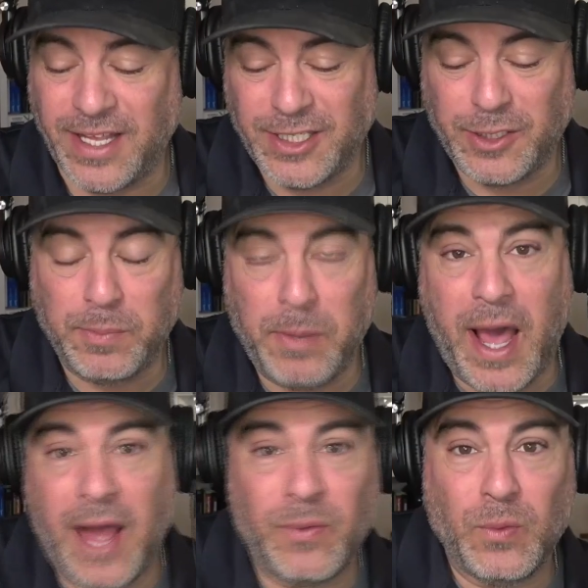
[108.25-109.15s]

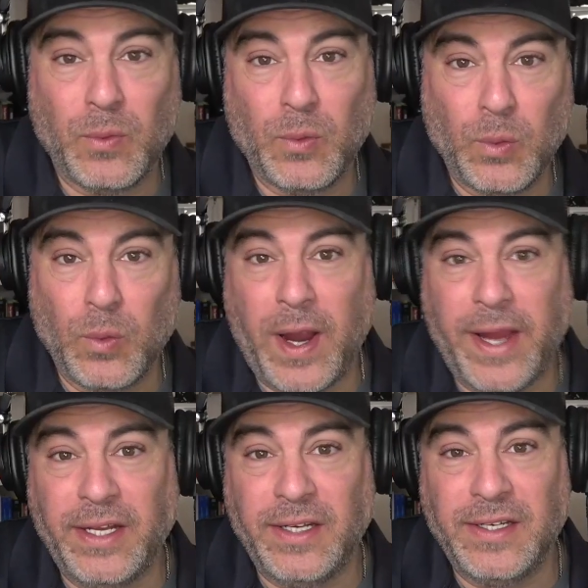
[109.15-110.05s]
spot
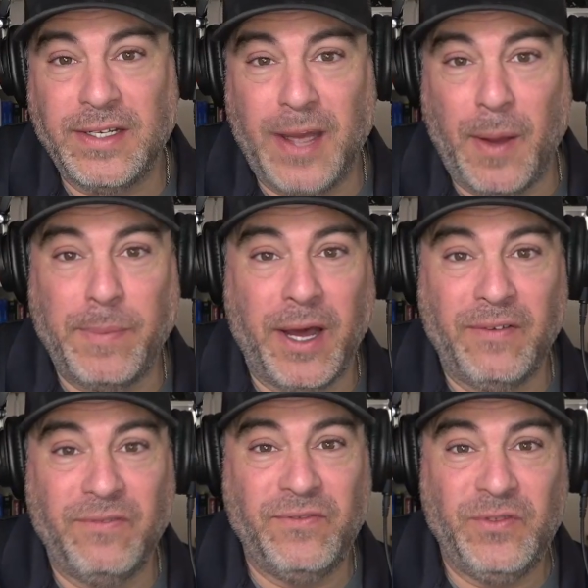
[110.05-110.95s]
right
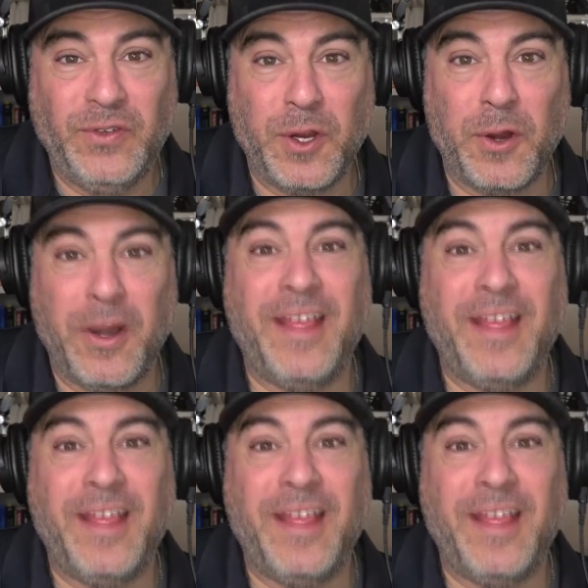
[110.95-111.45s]
above your